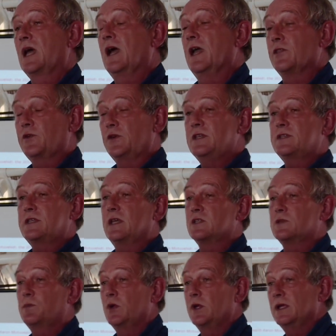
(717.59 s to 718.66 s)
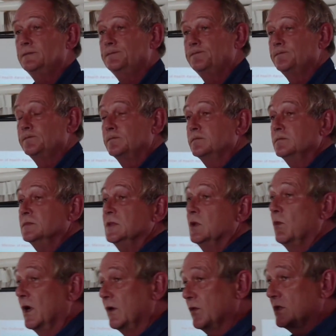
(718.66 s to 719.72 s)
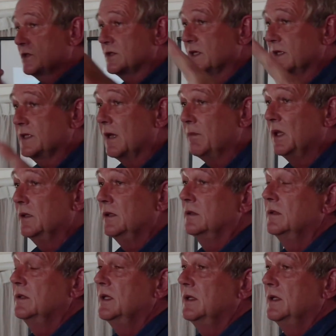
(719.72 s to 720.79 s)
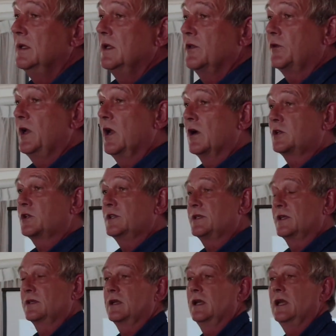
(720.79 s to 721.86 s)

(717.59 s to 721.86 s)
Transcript: I had three stents put in, one of which was a double. Three arteries had